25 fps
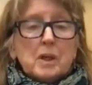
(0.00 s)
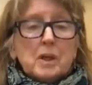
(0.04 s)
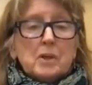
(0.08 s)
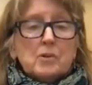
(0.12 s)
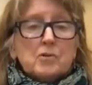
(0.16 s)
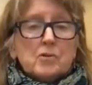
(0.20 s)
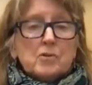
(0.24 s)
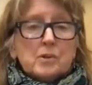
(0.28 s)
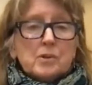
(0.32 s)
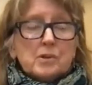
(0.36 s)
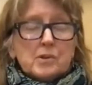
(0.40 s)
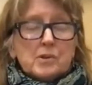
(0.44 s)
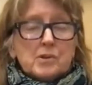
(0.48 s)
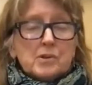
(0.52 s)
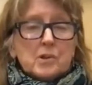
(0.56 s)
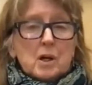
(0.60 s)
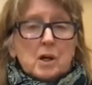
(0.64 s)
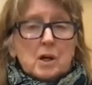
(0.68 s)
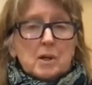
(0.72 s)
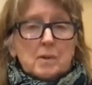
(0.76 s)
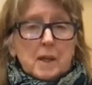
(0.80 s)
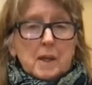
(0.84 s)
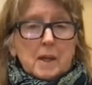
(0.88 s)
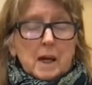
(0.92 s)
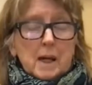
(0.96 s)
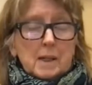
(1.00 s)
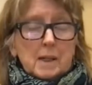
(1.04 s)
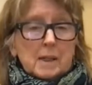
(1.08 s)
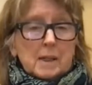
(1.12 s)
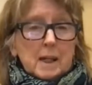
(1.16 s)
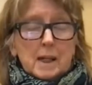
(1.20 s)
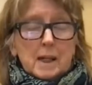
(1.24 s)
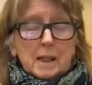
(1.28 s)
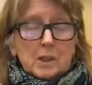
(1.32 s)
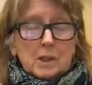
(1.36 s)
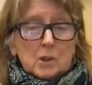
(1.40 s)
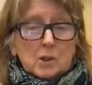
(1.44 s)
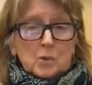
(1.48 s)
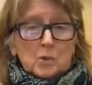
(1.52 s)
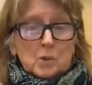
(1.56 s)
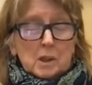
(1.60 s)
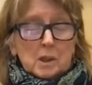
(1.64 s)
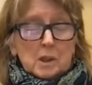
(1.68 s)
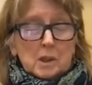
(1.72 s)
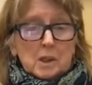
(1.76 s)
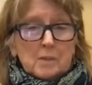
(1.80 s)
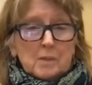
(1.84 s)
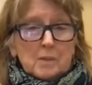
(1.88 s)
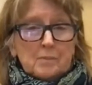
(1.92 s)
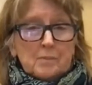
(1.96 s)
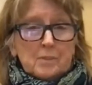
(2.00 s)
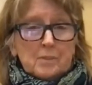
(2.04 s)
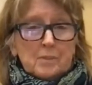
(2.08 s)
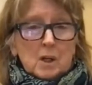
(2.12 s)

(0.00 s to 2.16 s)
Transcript: interest on that annually.